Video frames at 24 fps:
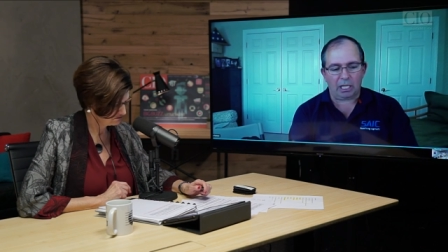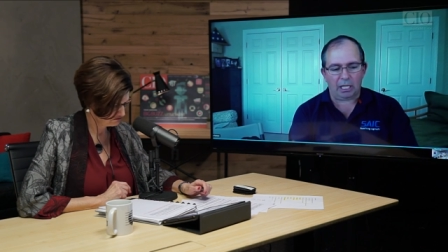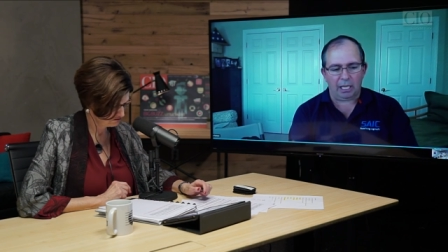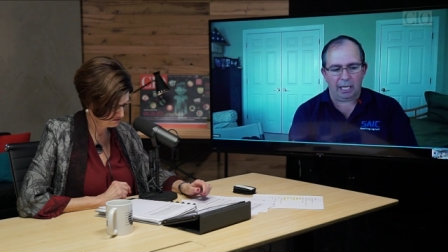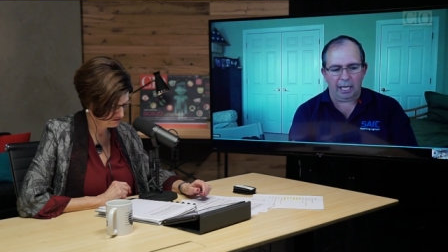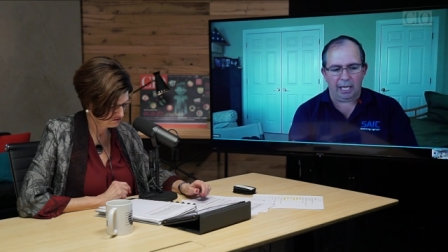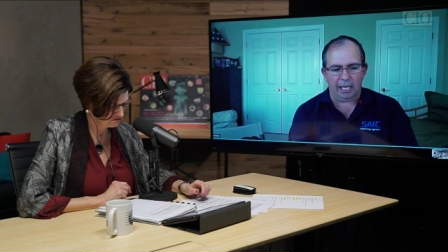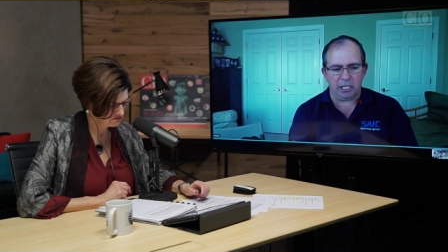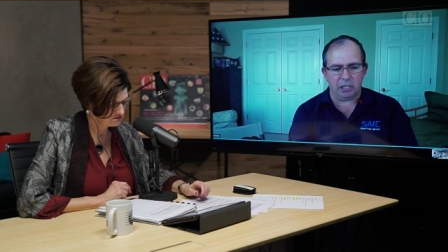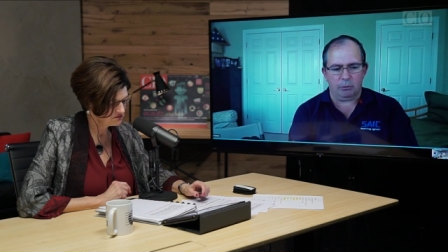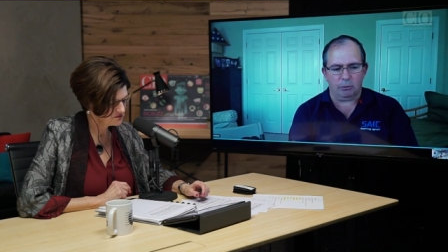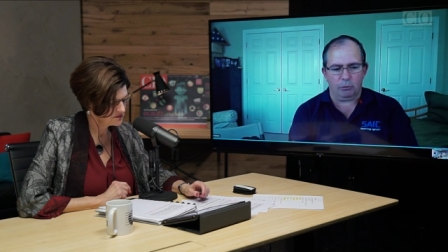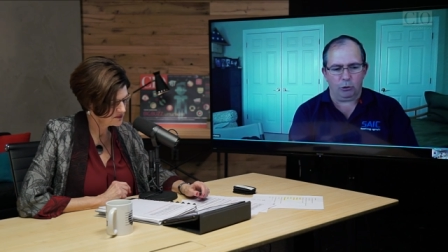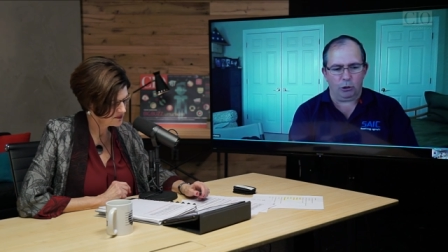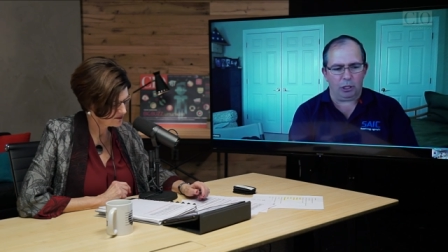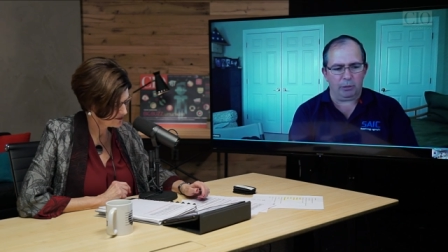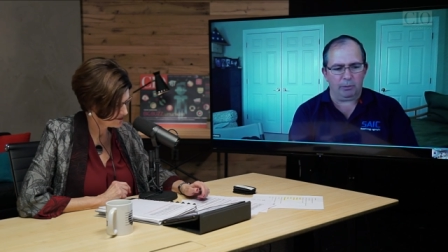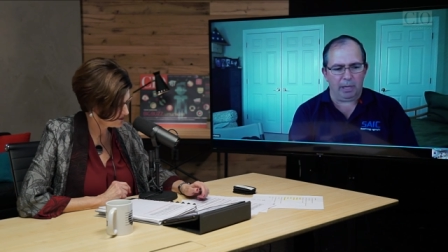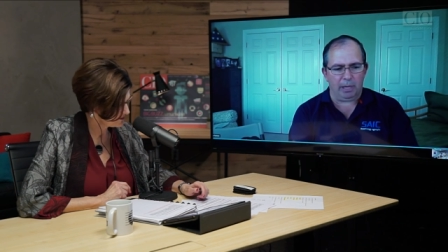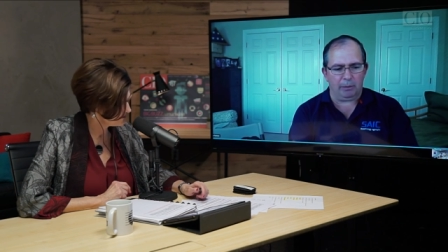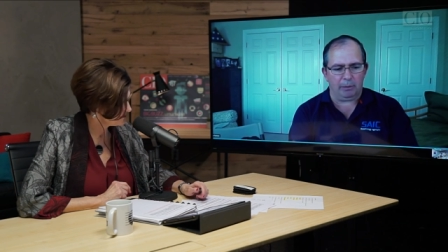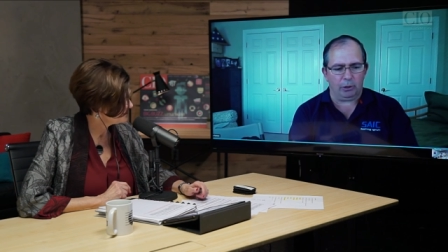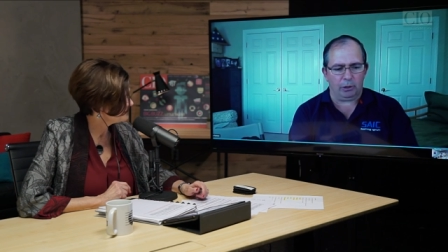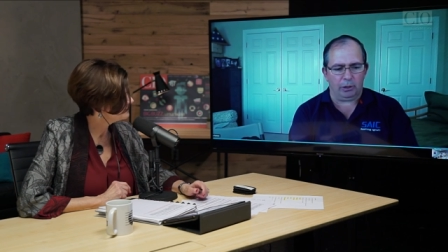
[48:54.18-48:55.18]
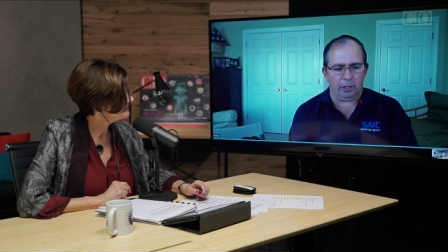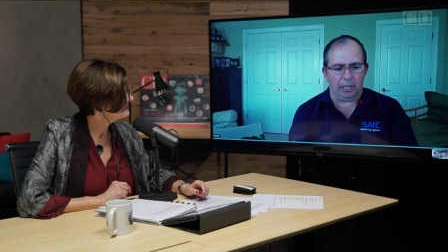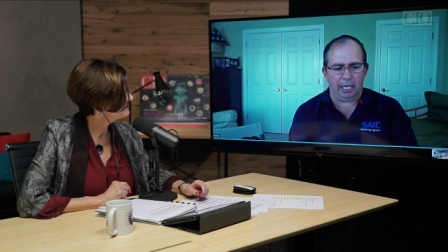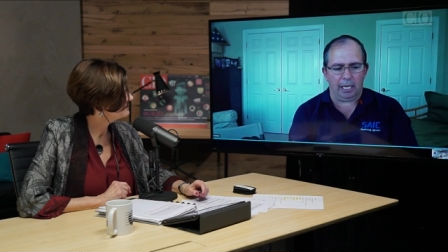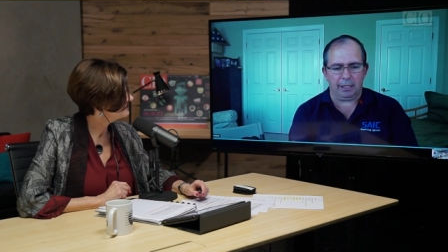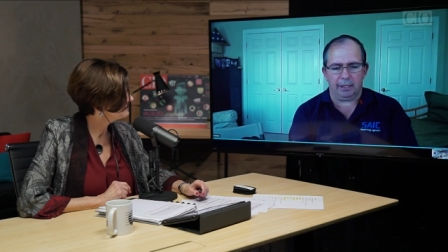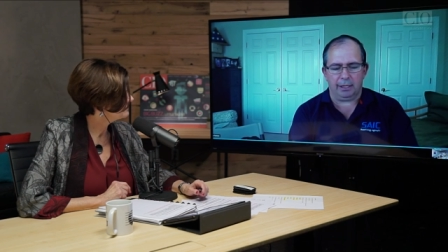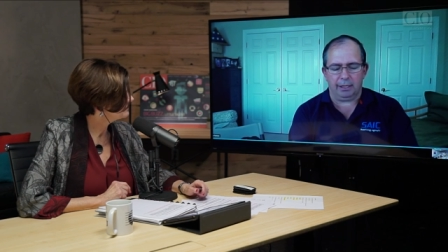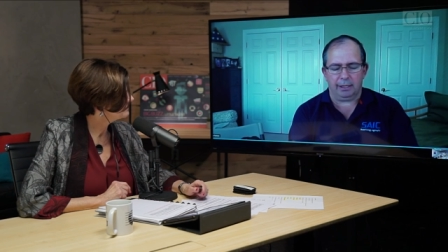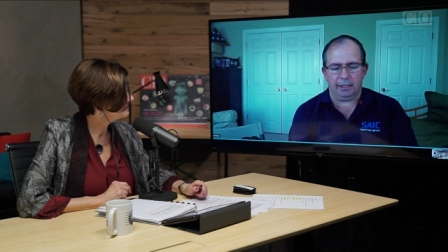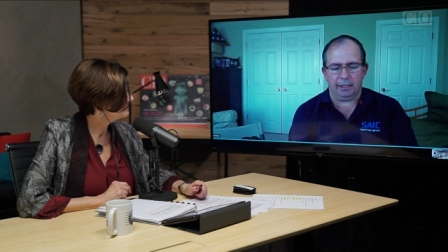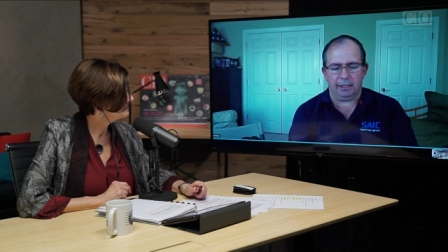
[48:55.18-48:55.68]
As a board member, I
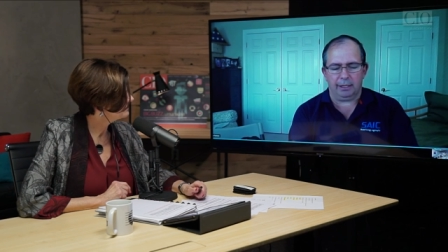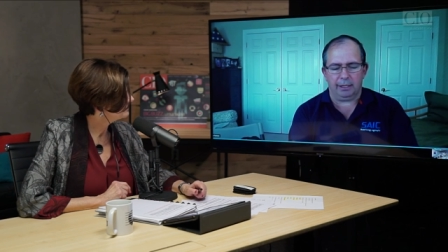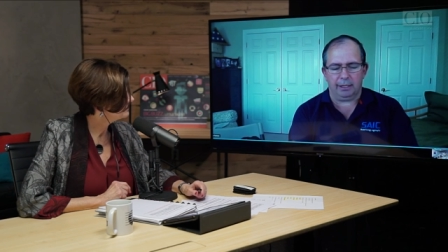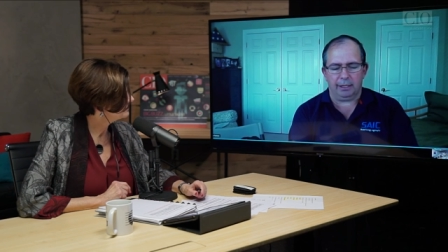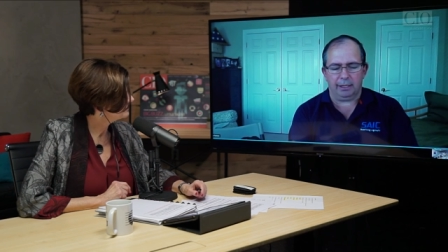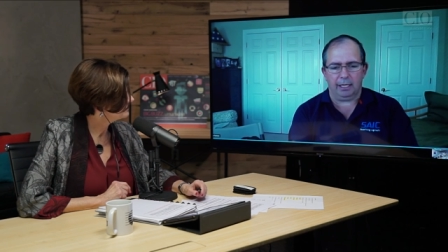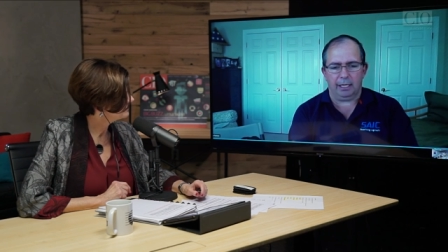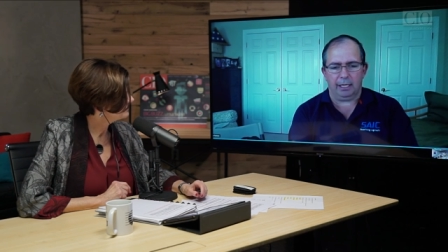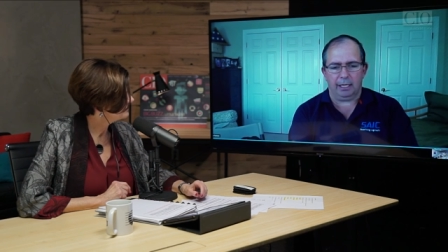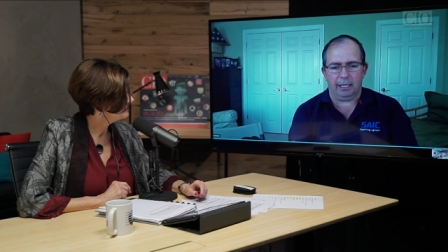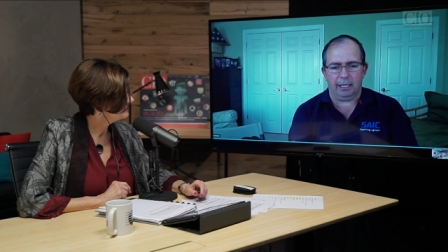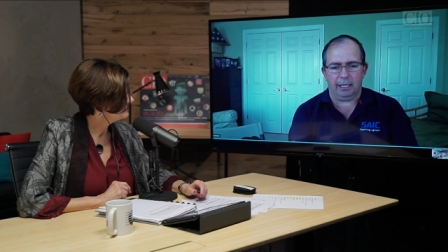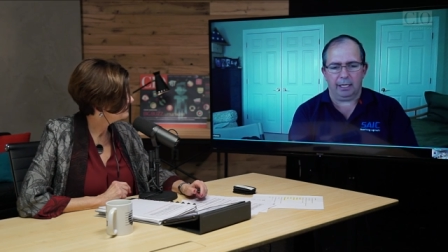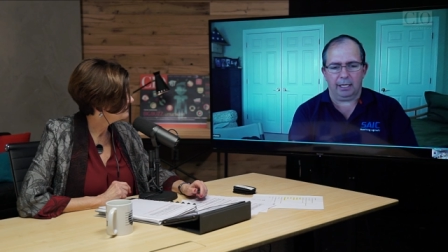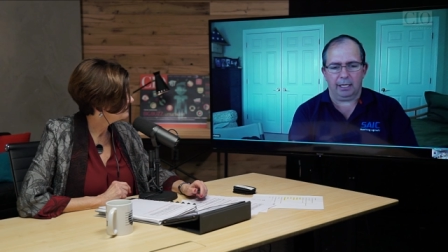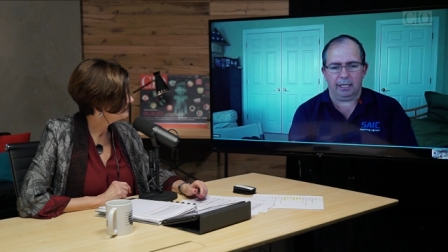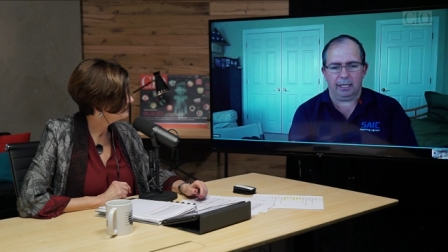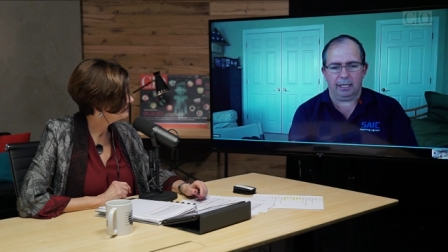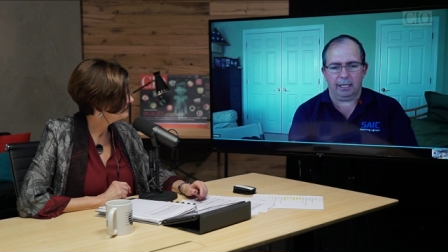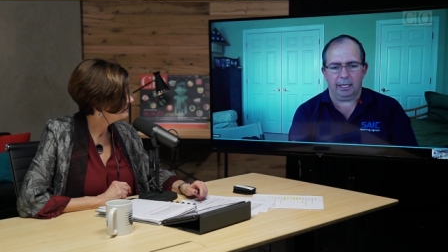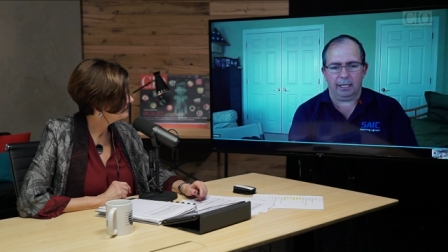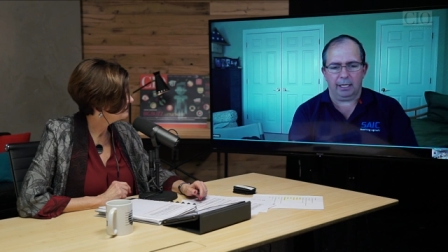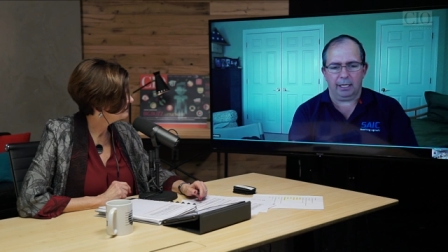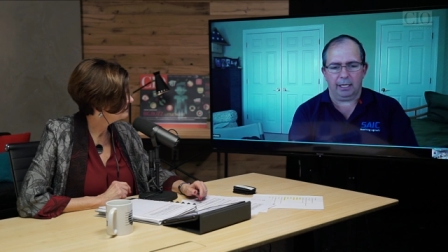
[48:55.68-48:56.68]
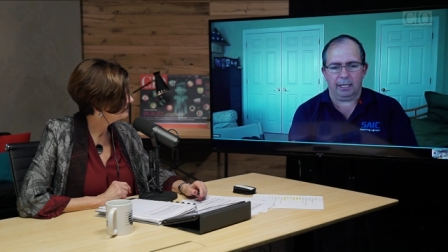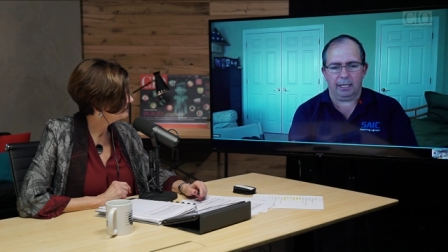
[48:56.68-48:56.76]
that it's